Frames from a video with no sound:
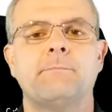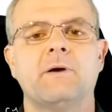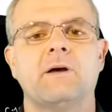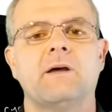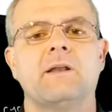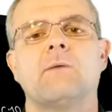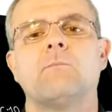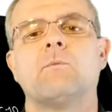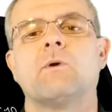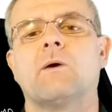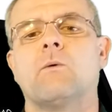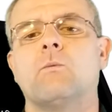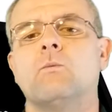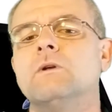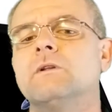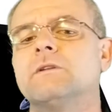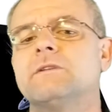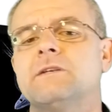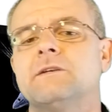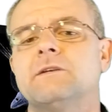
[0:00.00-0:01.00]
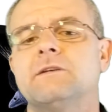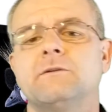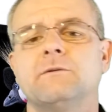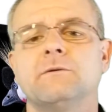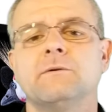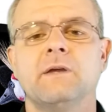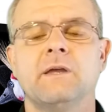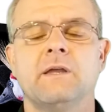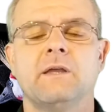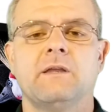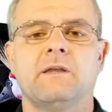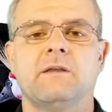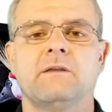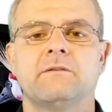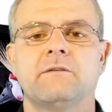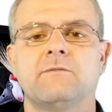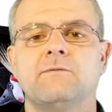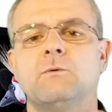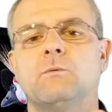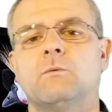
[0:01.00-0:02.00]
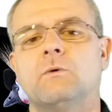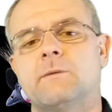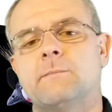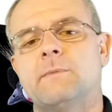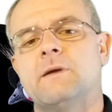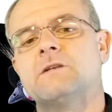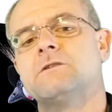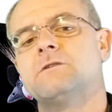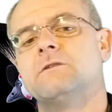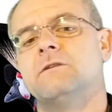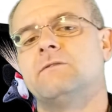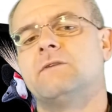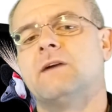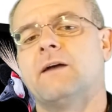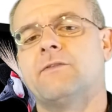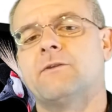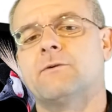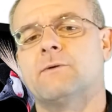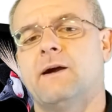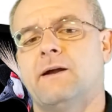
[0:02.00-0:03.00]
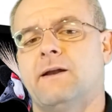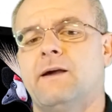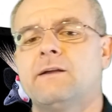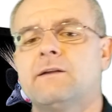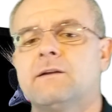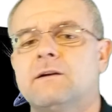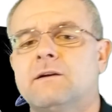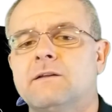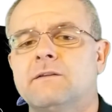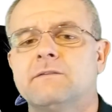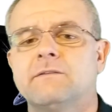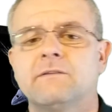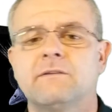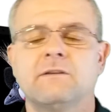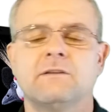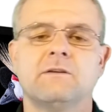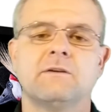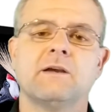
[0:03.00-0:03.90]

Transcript: But what I will tell you is if you want to make sure you've got the right icons,